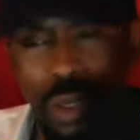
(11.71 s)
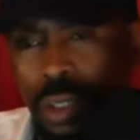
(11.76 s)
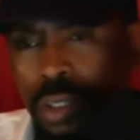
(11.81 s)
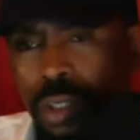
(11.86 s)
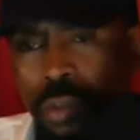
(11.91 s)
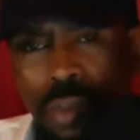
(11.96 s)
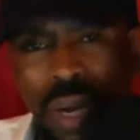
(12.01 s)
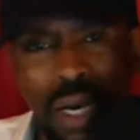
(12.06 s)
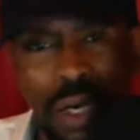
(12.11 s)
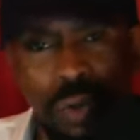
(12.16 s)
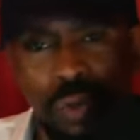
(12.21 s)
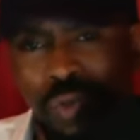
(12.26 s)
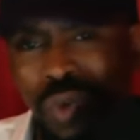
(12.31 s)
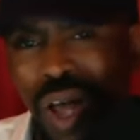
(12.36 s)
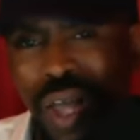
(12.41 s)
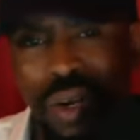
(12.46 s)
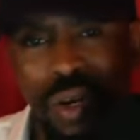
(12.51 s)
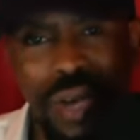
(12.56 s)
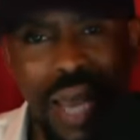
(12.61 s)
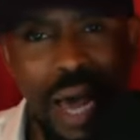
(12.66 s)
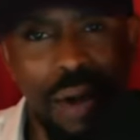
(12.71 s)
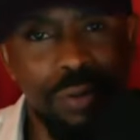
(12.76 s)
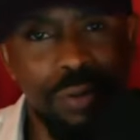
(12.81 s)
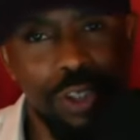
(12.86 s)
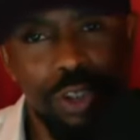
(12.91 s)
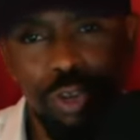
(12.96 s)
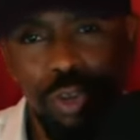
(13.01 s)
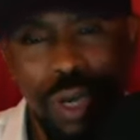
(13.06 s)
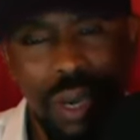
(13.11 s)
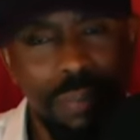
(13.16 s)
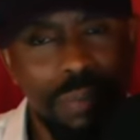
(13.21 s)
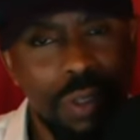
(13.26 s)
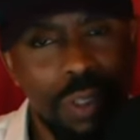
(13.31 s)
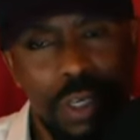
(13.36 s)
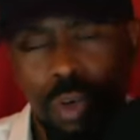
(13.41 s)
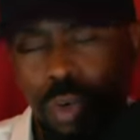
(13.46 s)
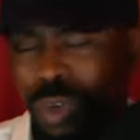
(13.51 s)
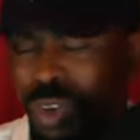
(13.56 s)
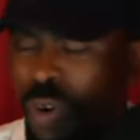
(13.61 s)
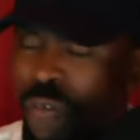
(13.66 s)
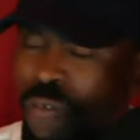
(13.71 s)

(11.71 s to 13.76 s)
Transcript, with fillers: to somebody right now and trampling on your